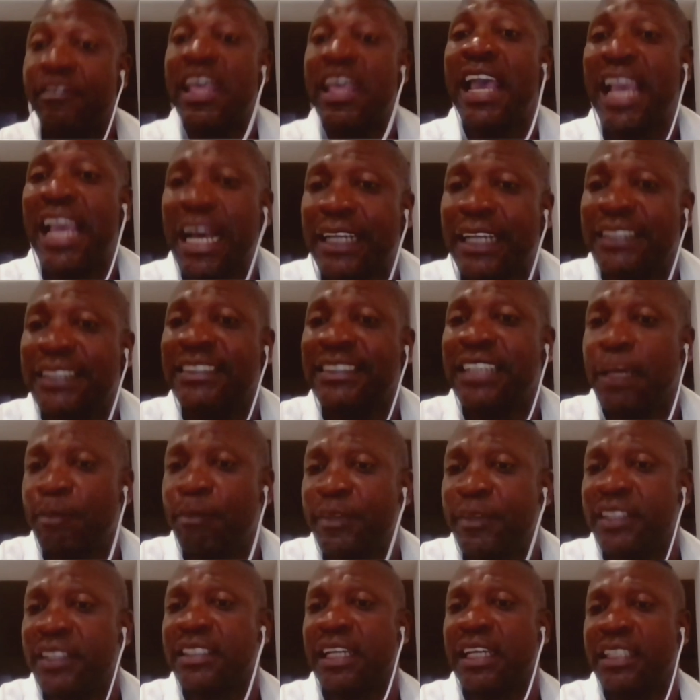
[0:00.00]
they
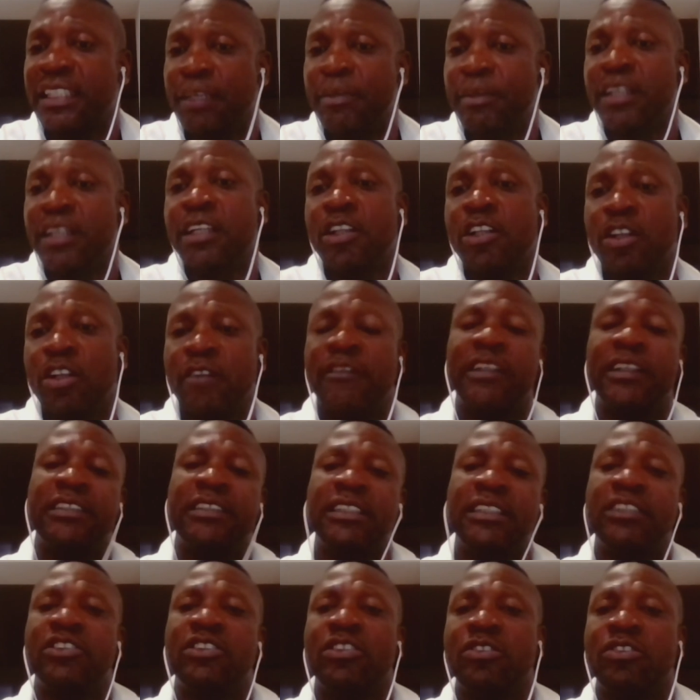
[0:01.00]
accept it at the beginning of the
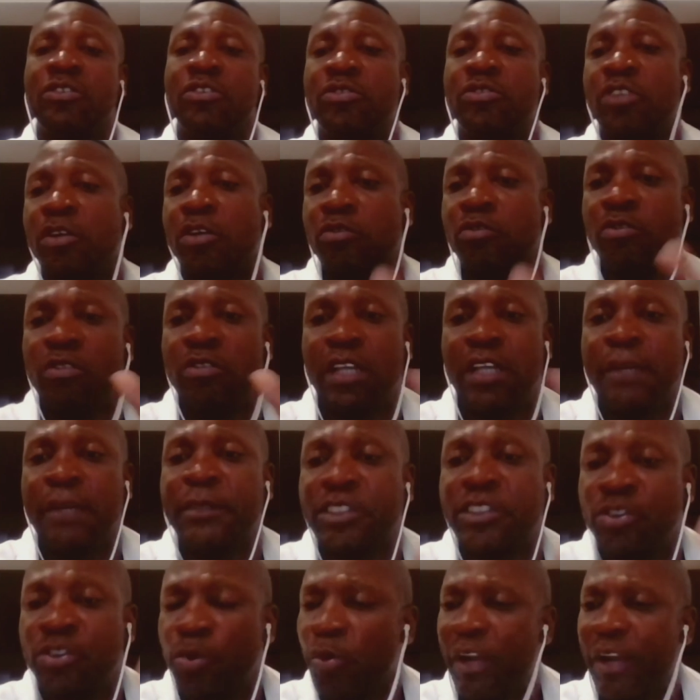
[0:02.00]
season, you talk to
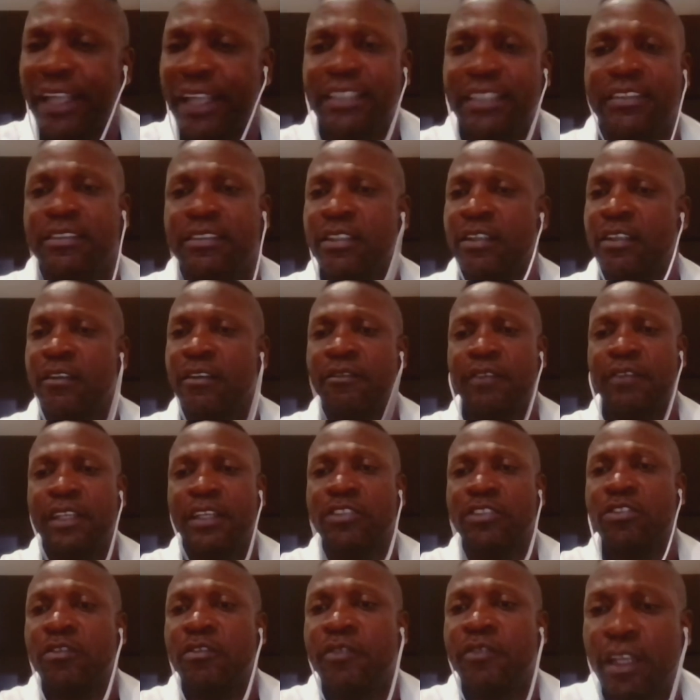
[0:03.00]
them straight,
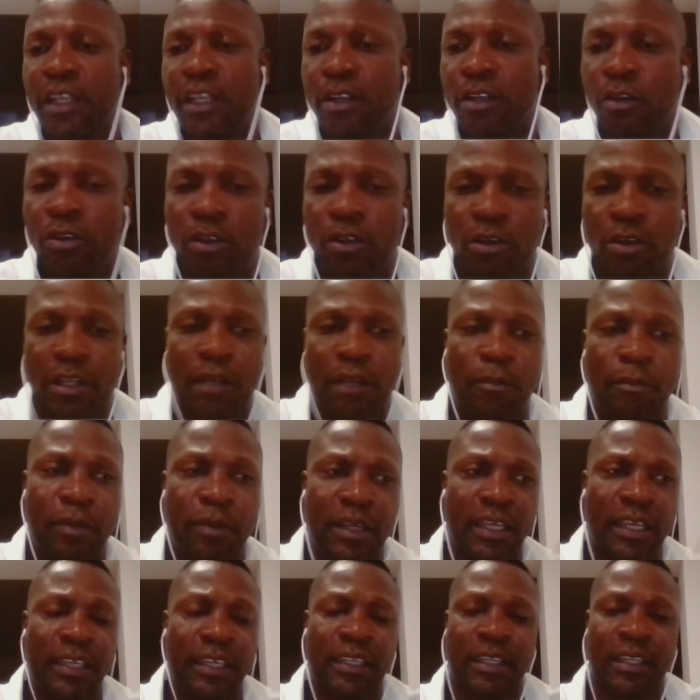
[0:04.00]
face to face. Look, you're gonna
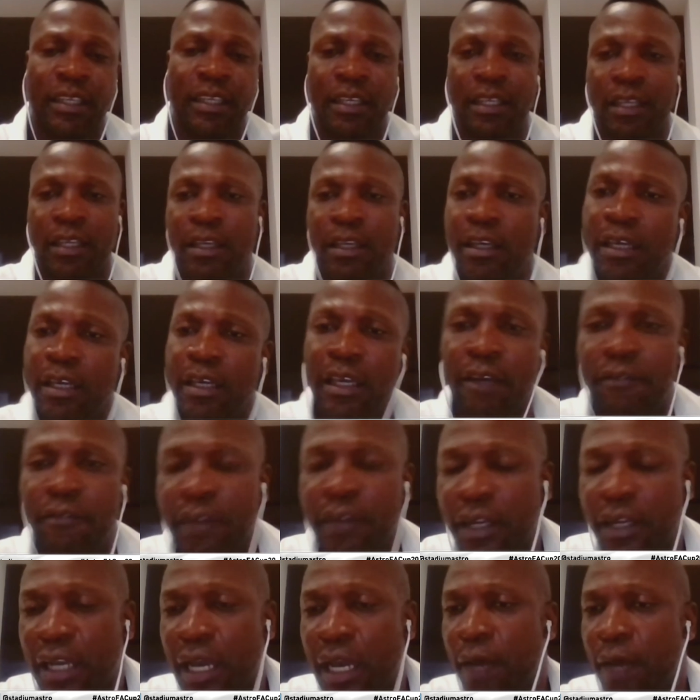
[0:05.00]
play
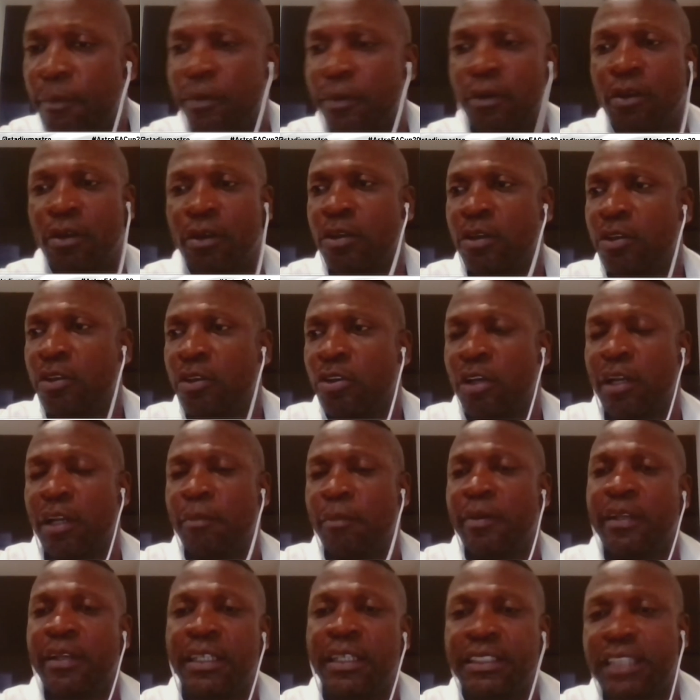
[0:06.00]
FA Cup, or you're gonna
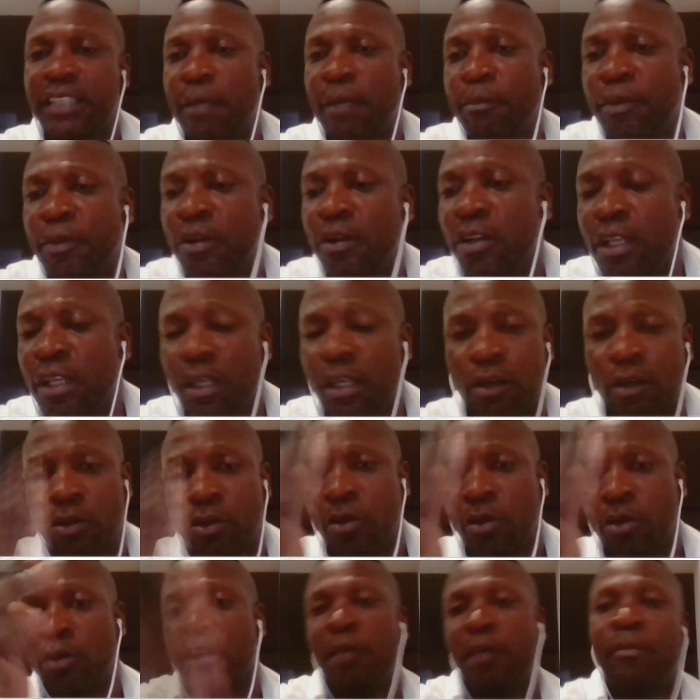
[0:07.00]
play the Champions League, or
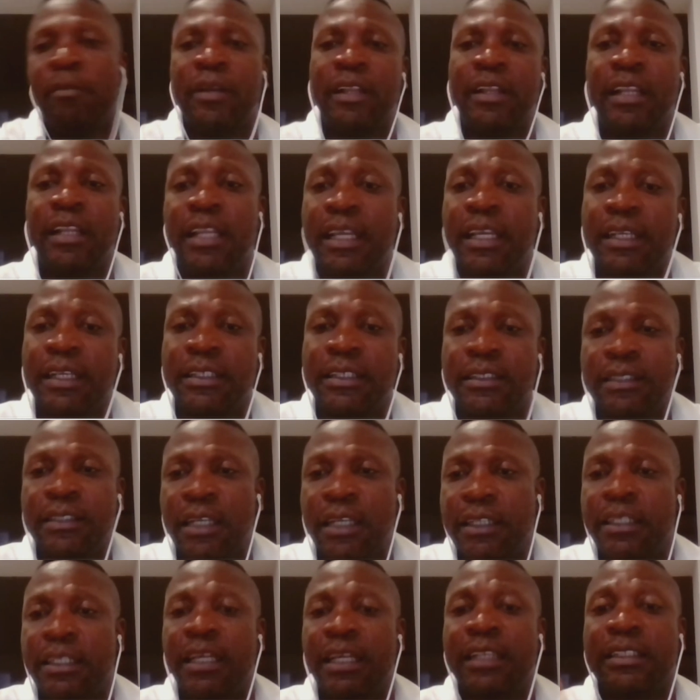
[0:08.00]
you're gonna play the league.
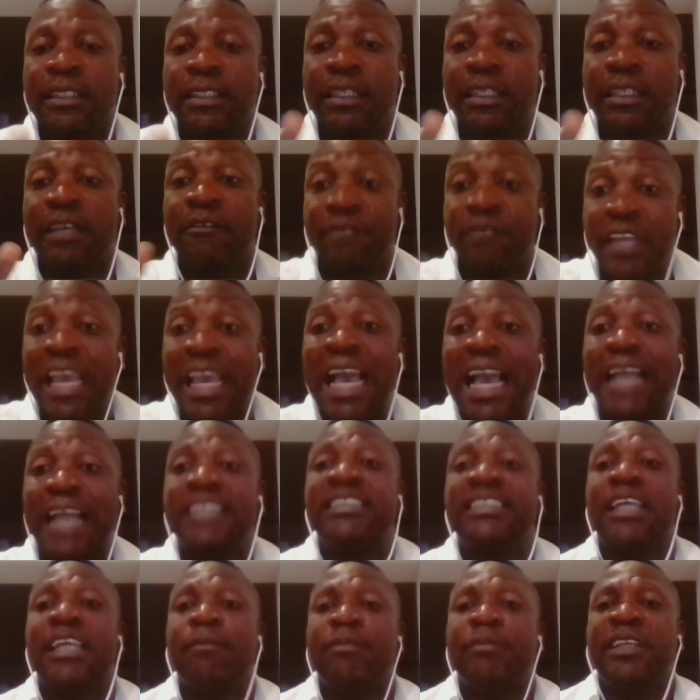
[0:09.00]
And then if they
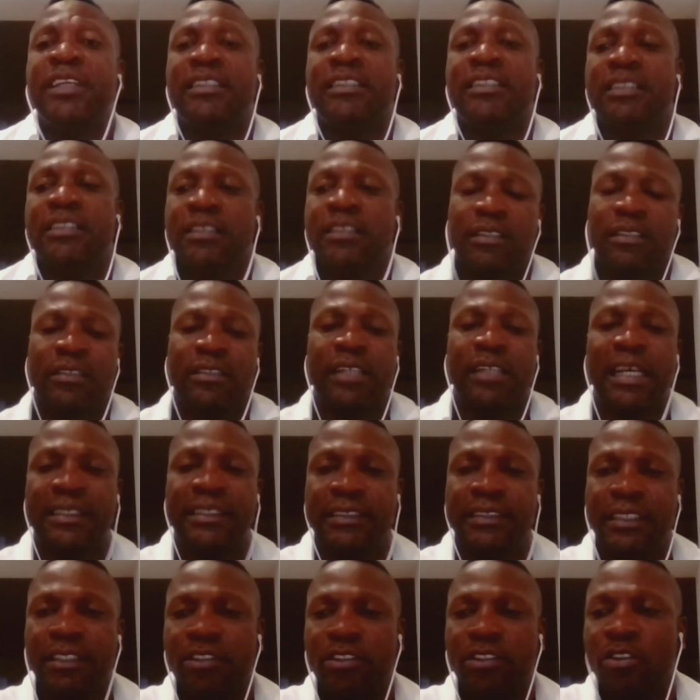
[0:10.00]
accept it,
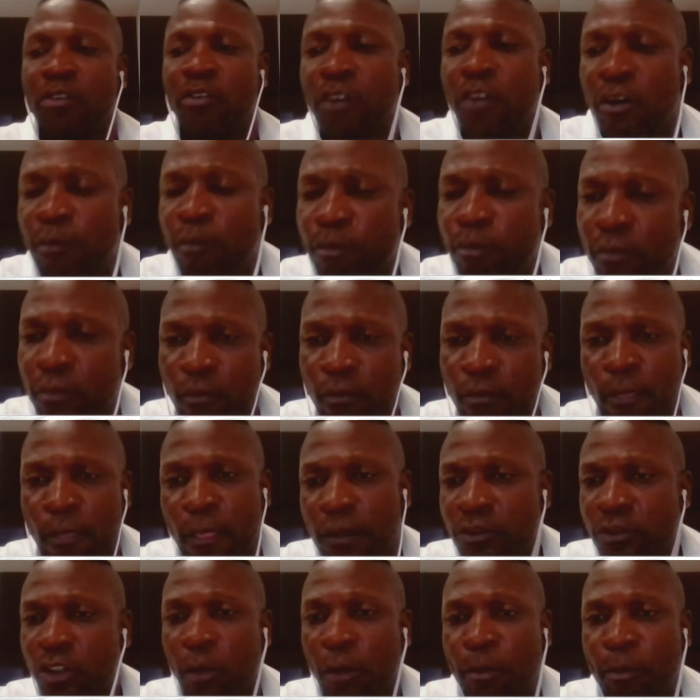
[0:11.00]
that's it. You go
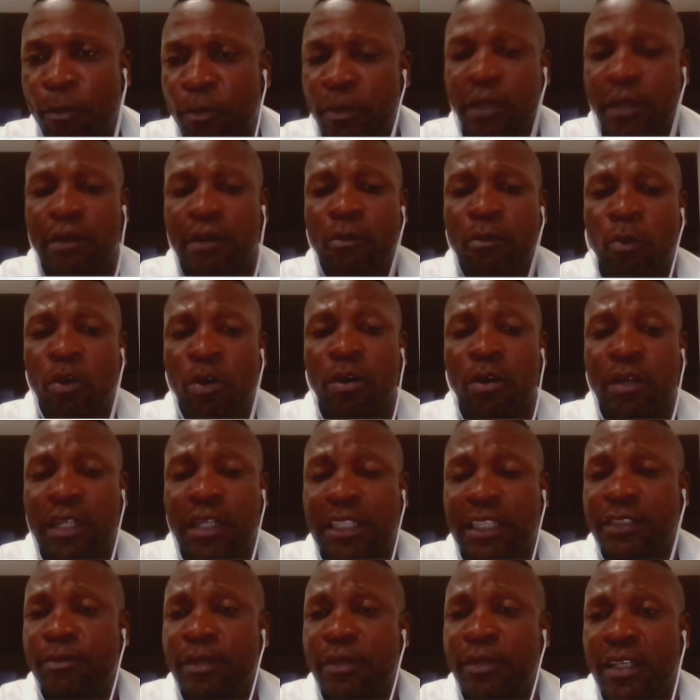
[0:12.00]
top
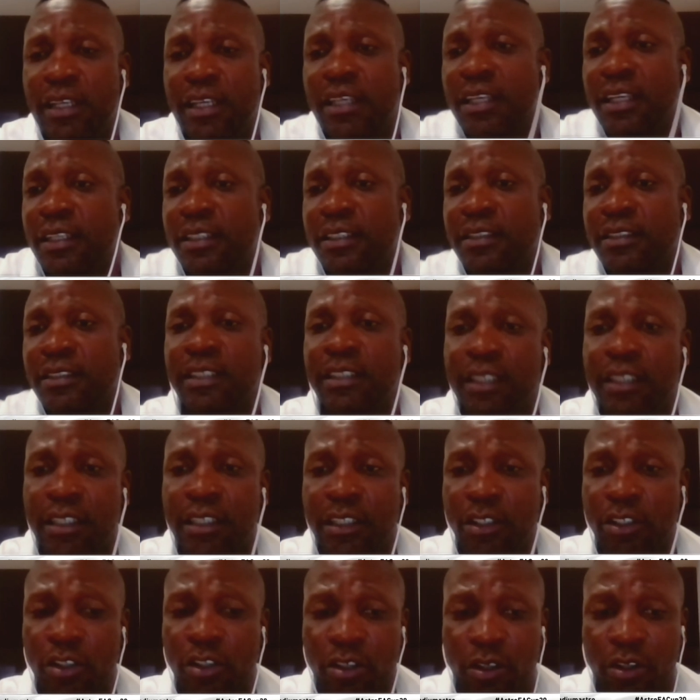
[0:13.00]
world-class player in
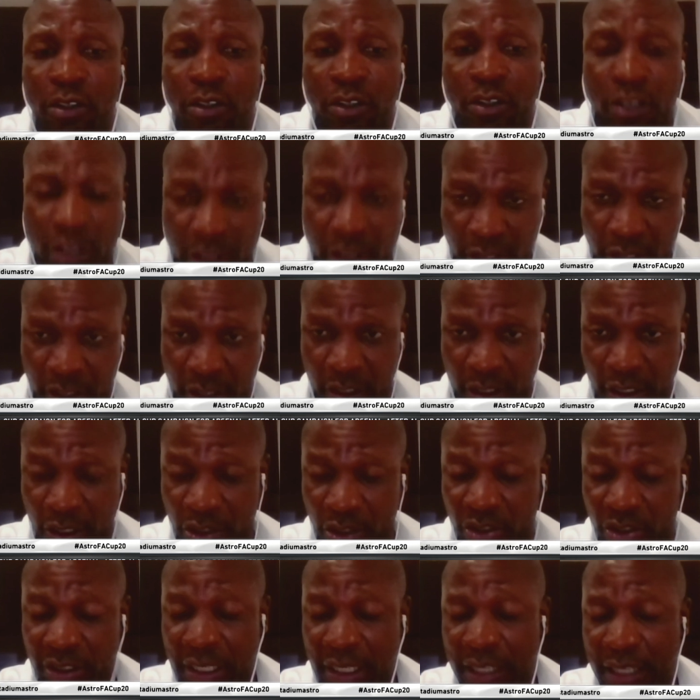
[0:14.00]
your
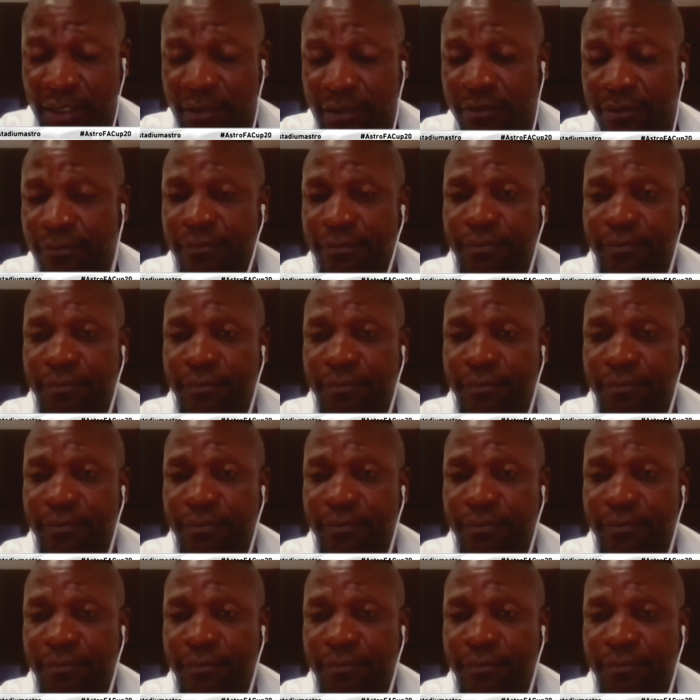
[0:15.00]
side.